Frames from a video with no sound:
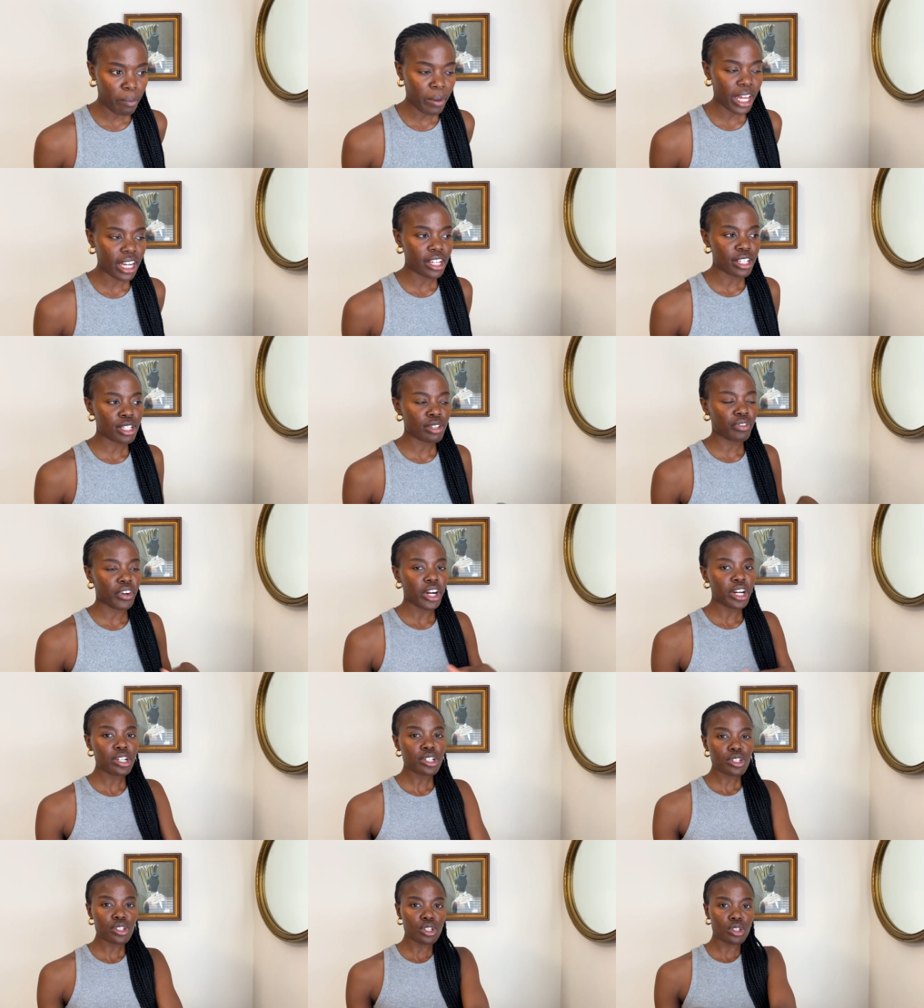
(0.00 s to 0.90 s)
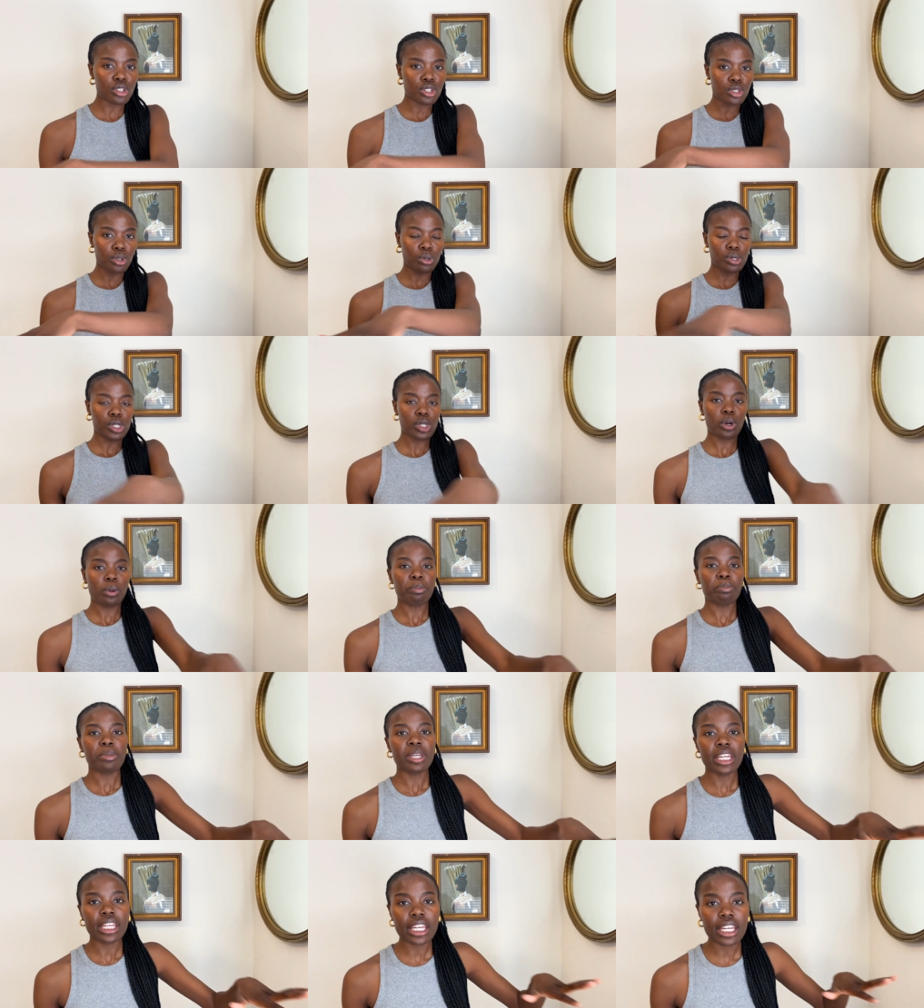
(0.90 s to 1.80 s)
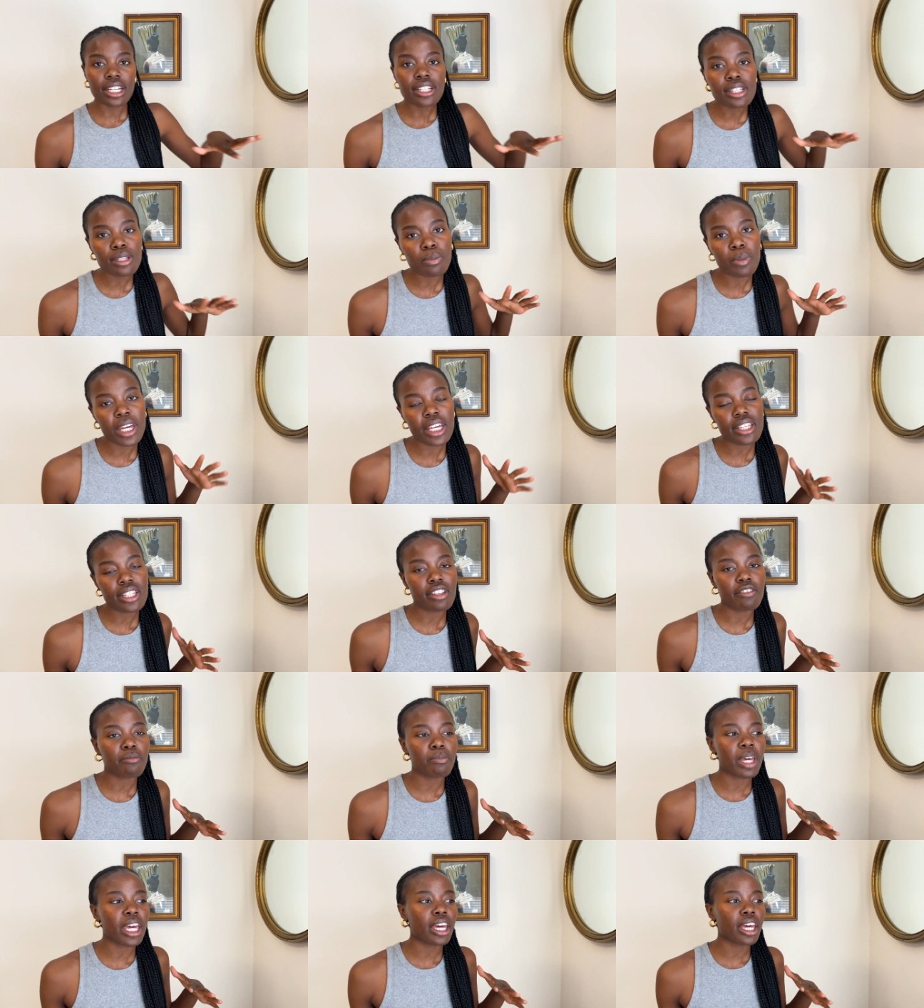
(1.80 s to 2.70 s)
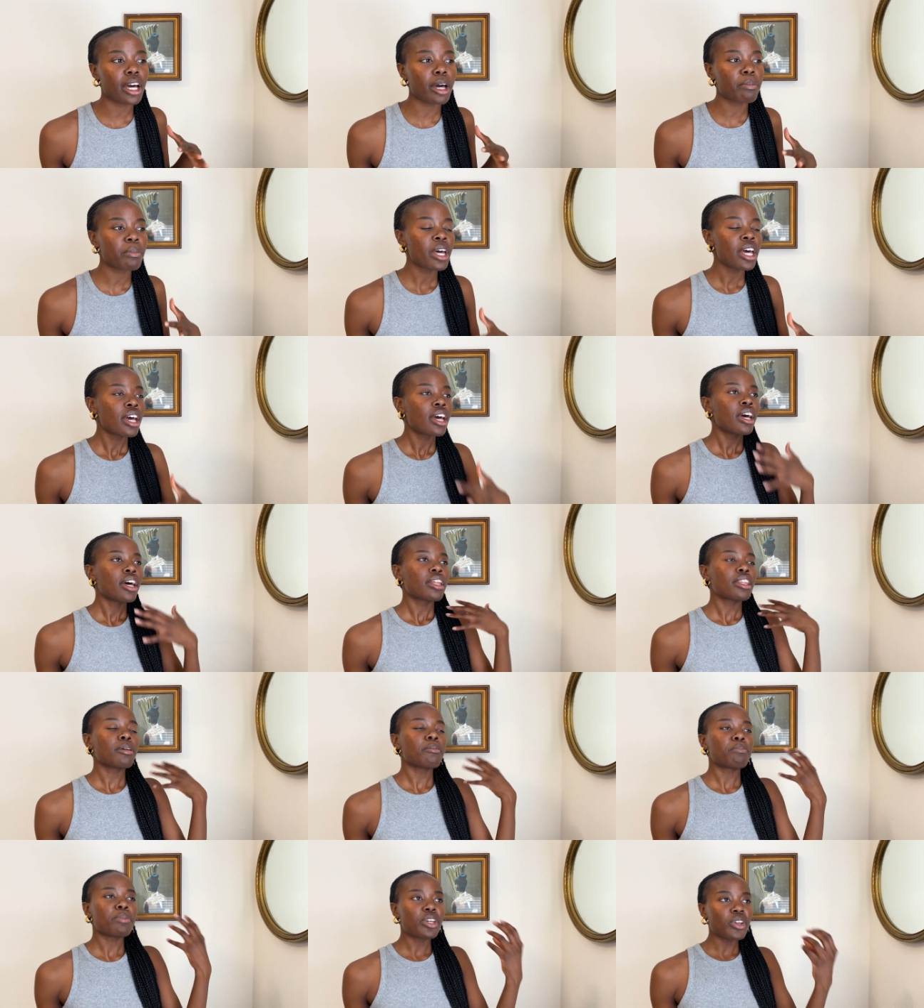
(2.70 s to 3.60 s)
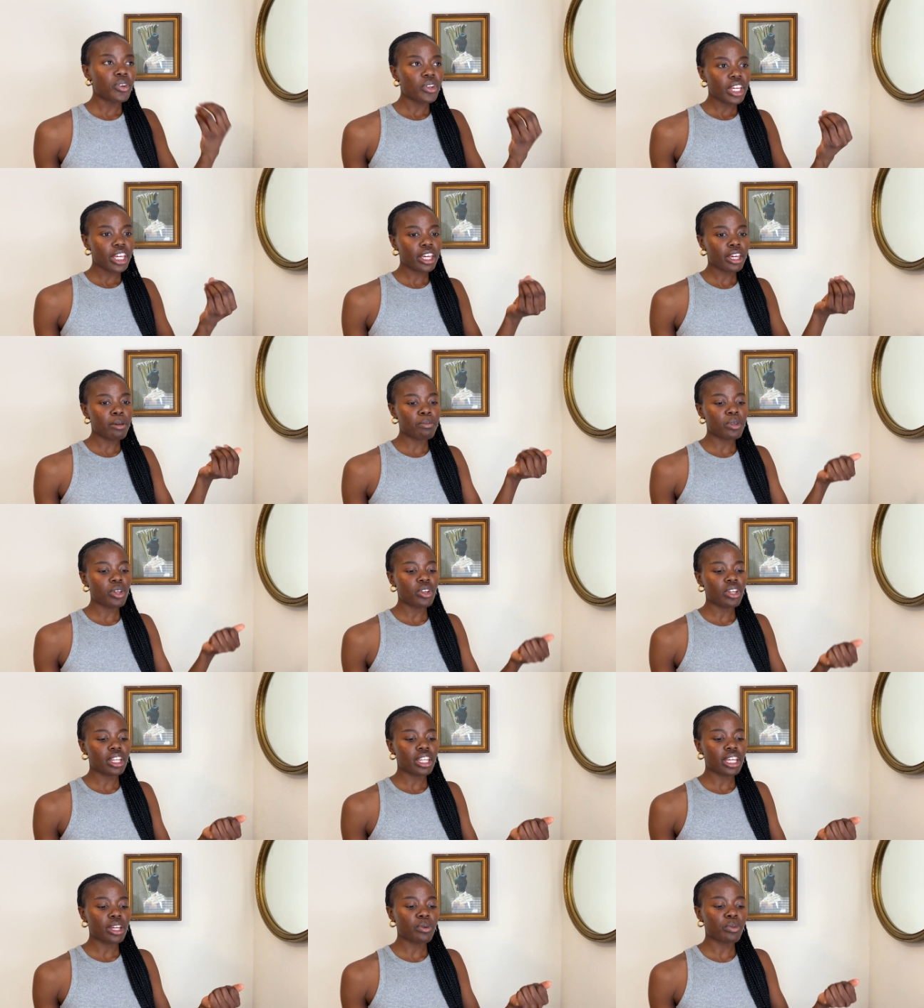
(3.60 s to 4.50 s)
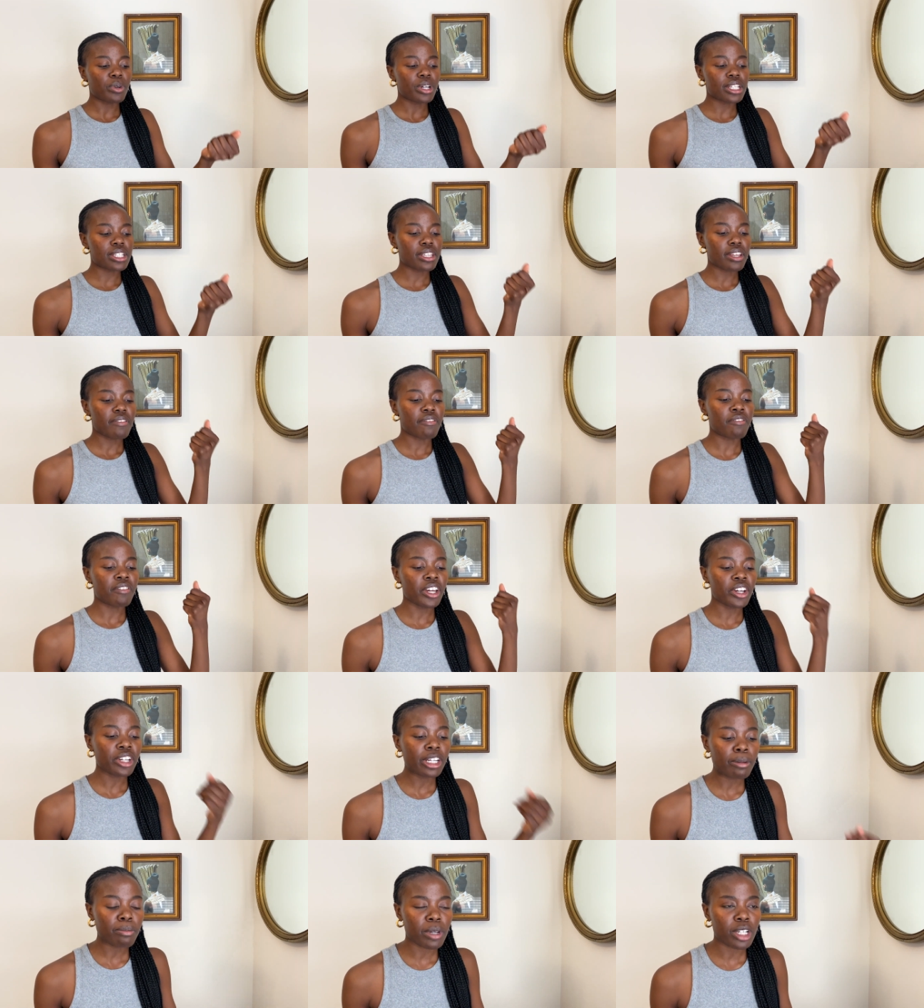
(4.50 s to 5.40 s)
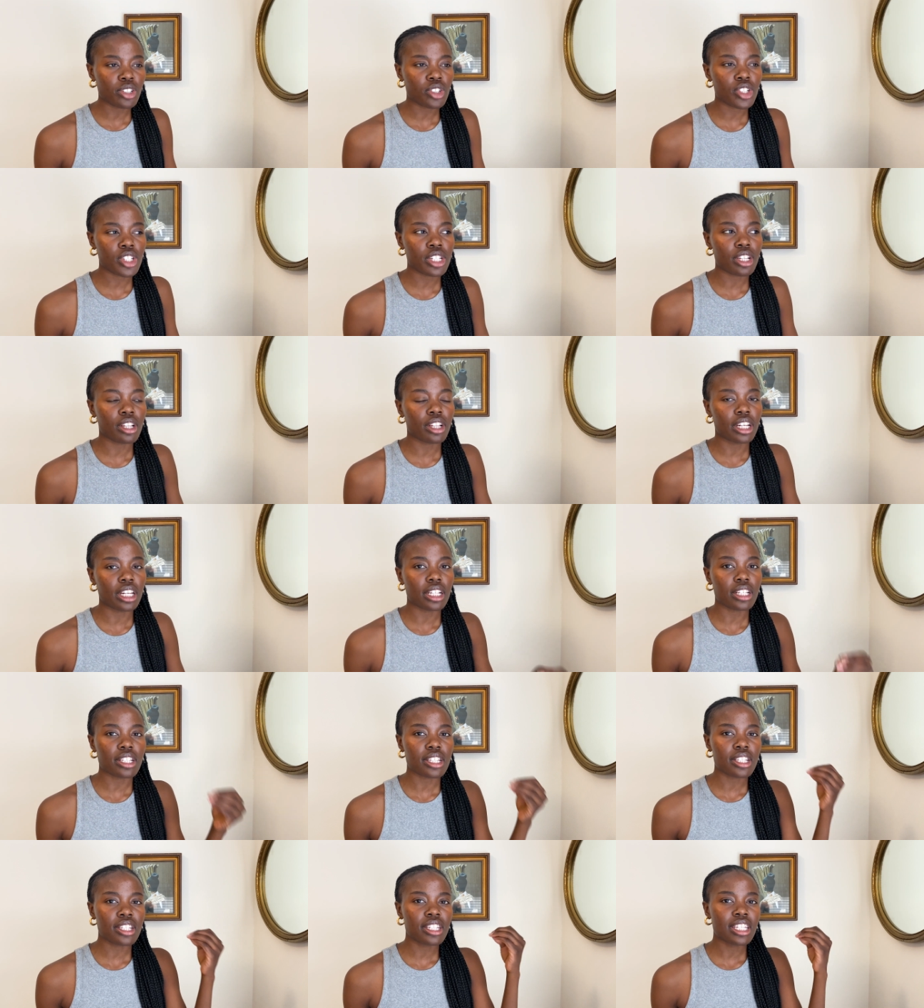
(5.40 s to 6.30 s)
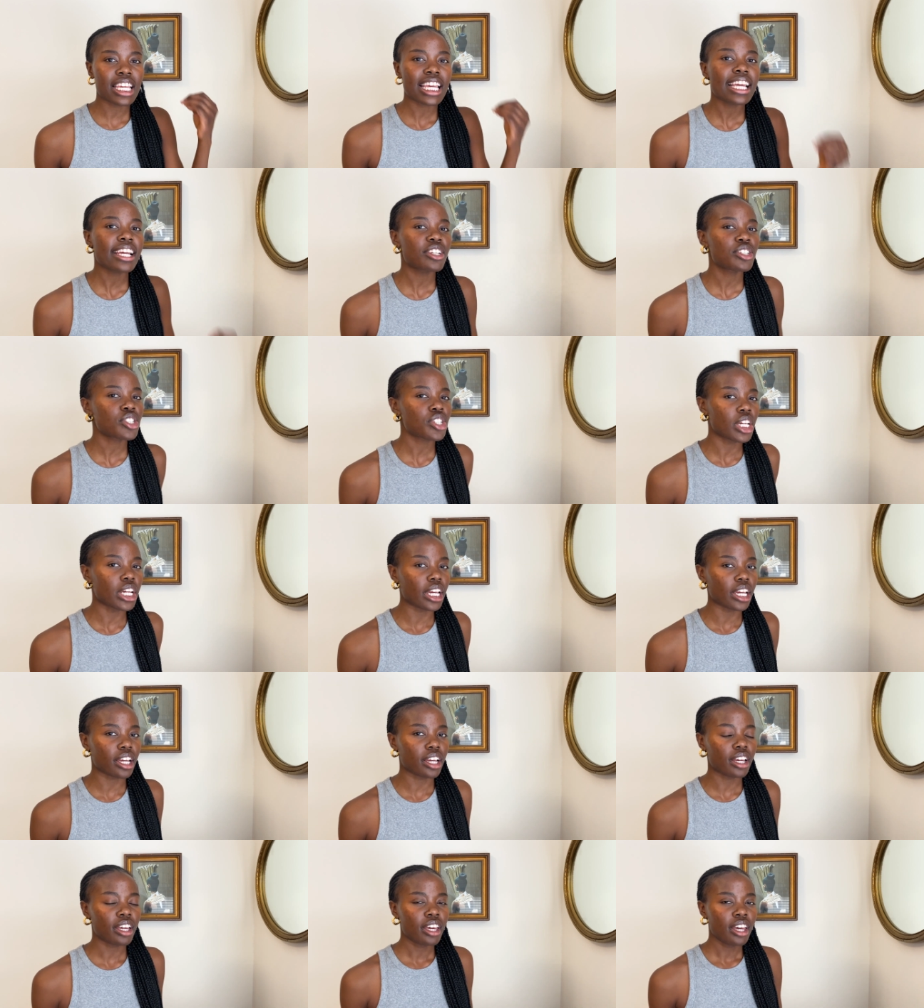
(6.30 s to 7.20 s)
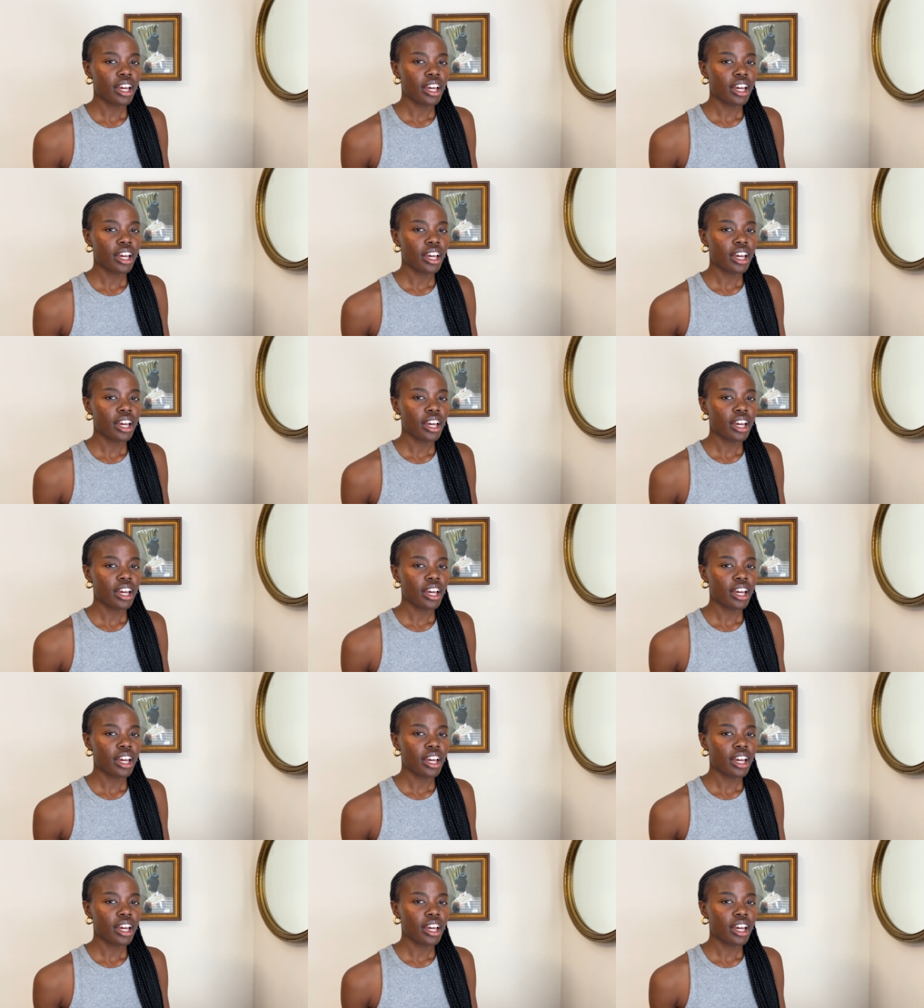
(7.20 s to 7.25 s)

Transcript: And as far as the social media space of makeup, the beauty community was very much still in this teaching